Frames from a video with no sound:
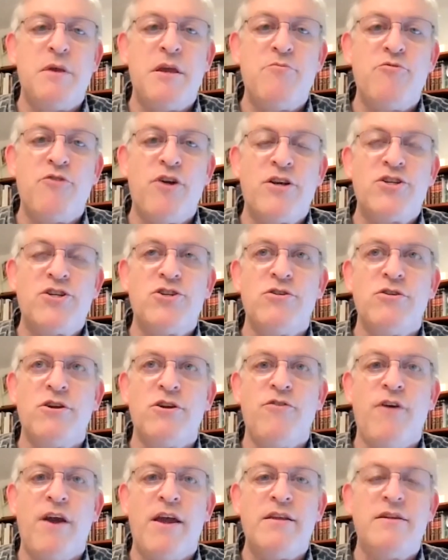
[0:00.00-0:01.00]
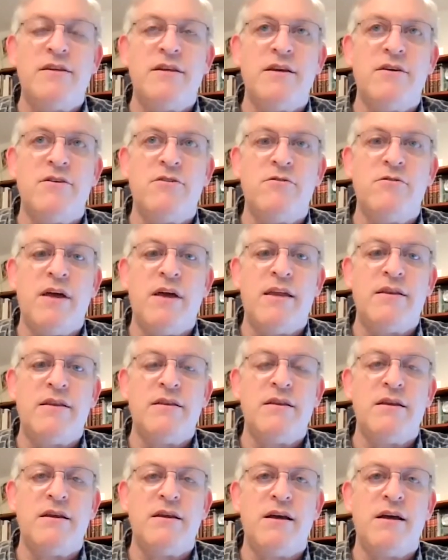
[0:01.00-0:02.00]
that's being pressured a great deal.
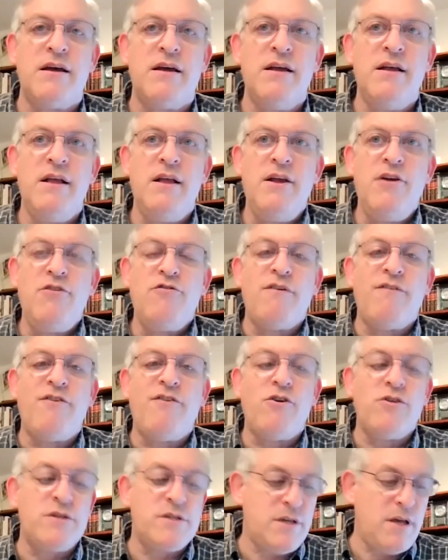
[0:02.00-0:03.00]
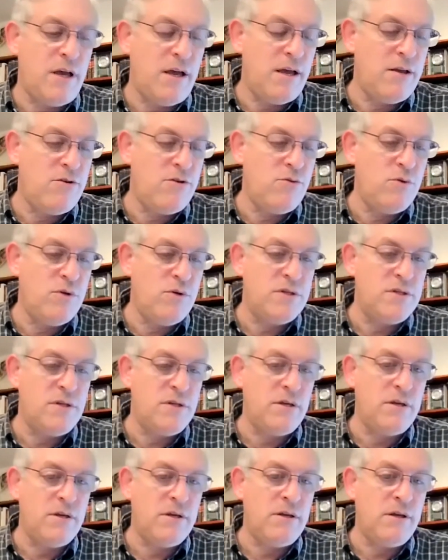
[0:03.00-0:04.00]
And uh, Herzog, who
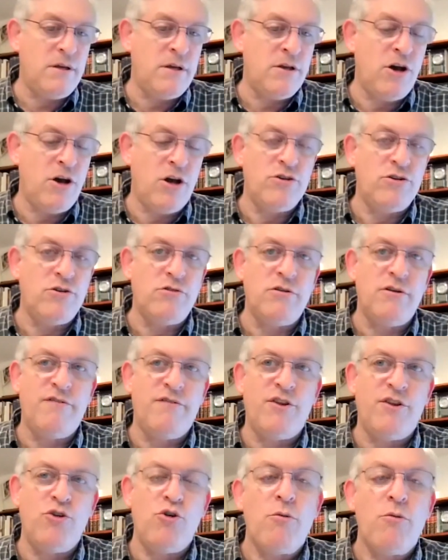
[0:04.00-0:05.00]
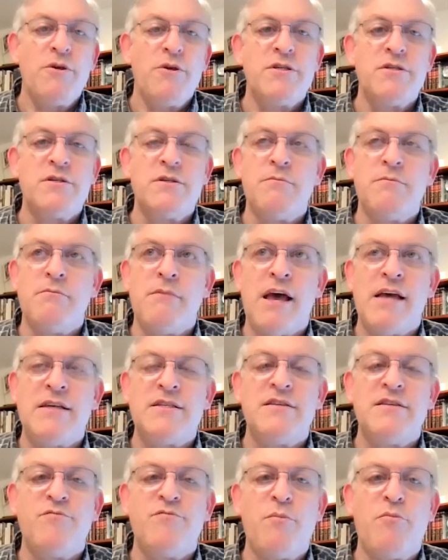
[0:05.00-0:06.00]
was a, a of enormous,
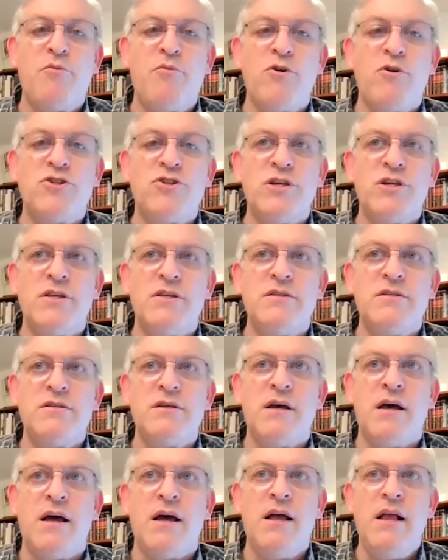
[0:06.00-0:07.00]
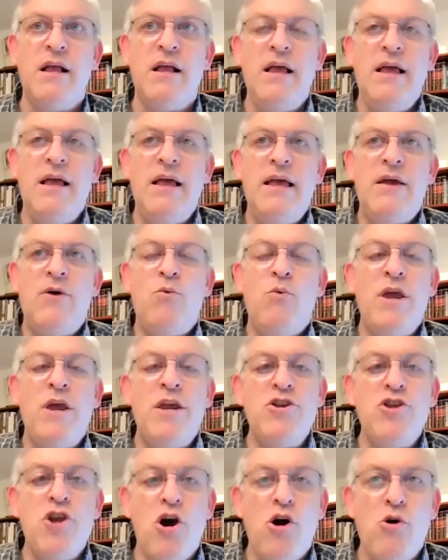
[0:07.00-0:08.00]
massive proportions, uh,
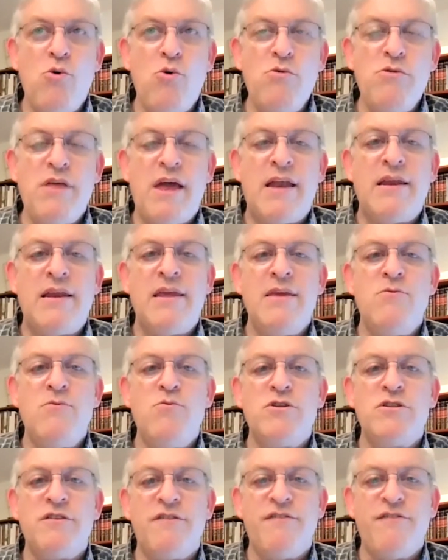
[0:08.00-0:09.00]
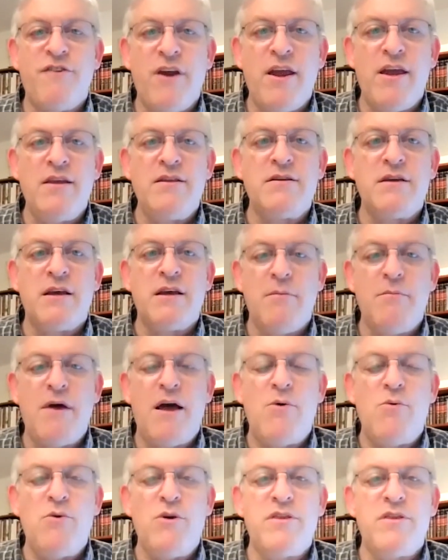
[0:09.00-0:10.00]
we know that he was afraid to
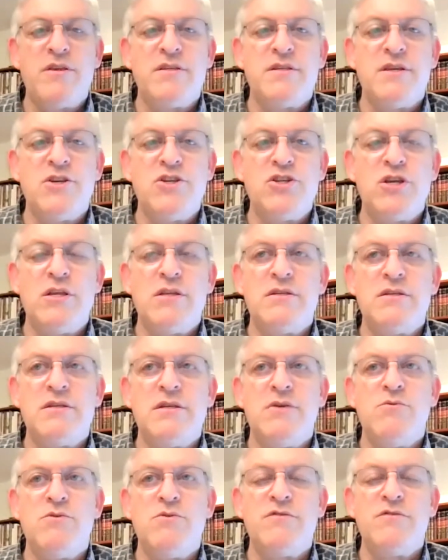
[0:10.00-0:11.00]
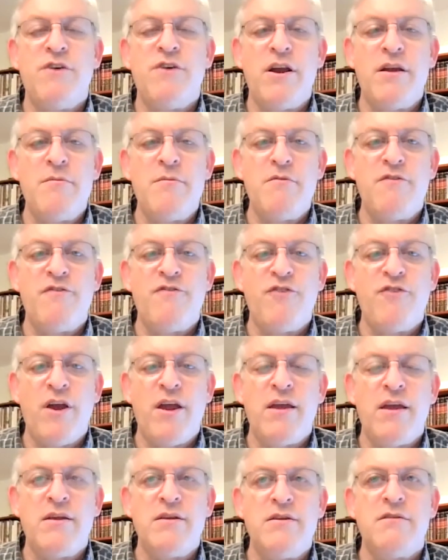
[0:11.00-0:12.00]
come out with decisions. He was very
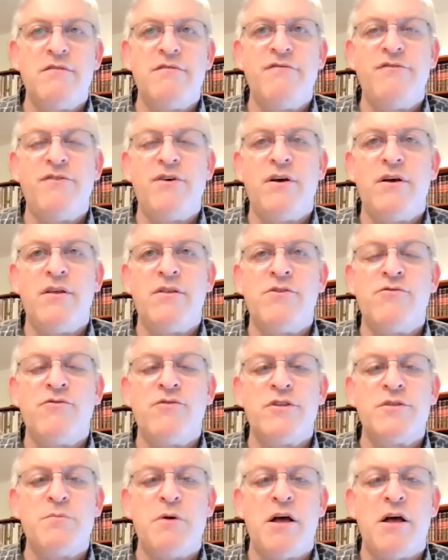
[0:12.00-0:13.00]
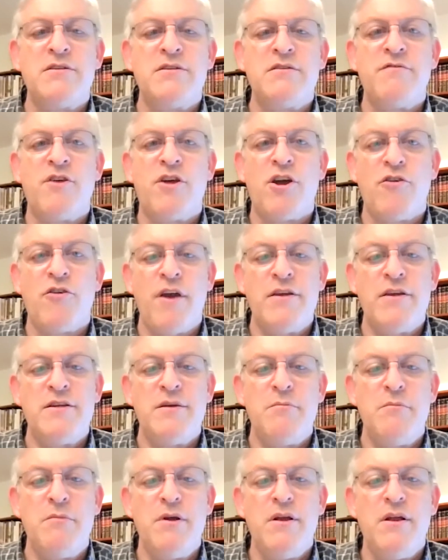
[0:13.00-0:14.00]
afraid of uh, the response of the
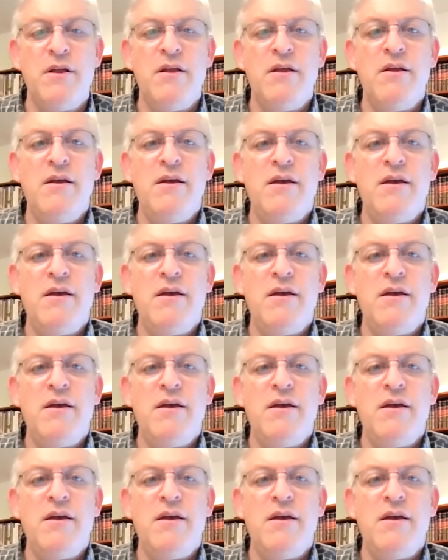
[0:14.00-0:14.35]
Haredim